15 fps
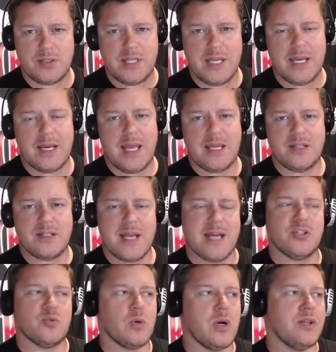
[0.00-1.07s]
DNA
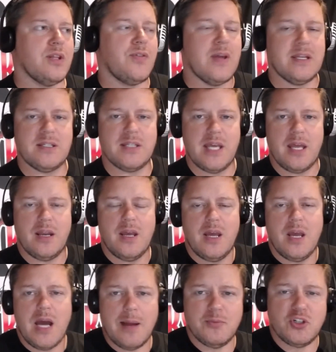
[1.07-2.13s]
test run that they did.
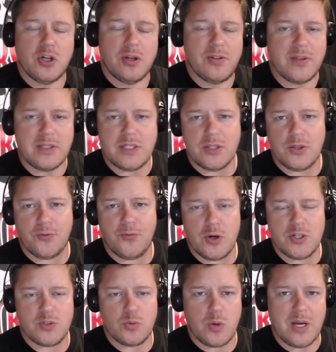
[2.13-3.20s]
I'm sure that they did the
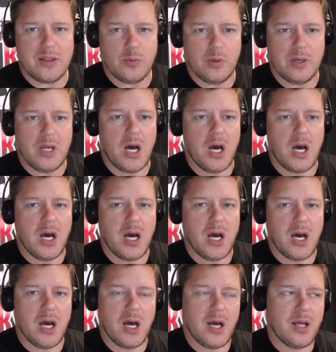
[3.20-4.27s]
first run and they went,
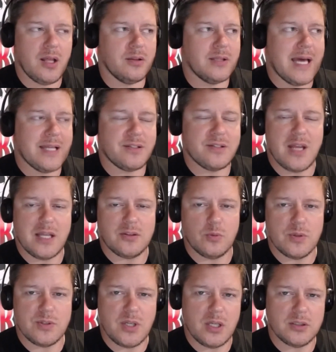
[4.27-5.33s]
uh, that's not
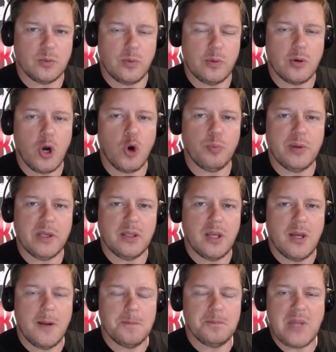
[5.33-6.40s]
the result that we were hoping.
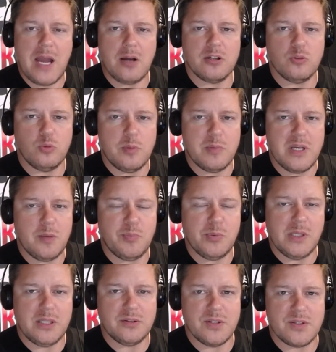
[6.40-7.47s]
How can we
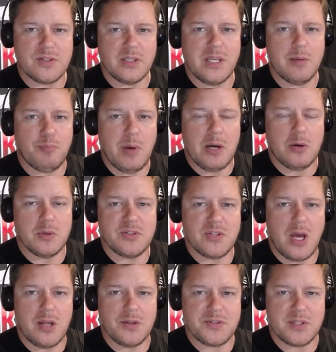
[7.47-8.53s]
manipulate this and get better
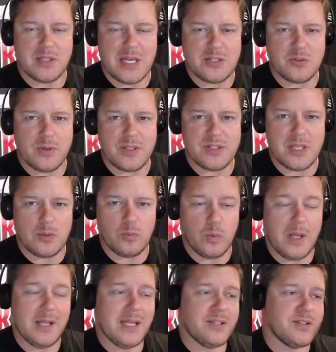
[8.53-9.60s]
results? And that's when they said,
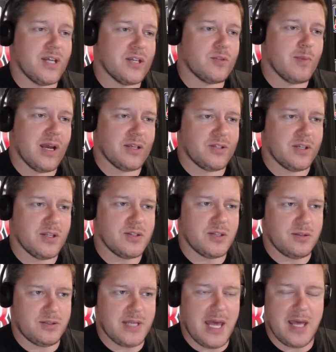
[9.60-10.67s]
well, let's test
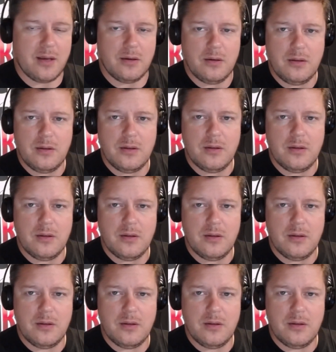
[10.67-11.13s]
Mexicans instead.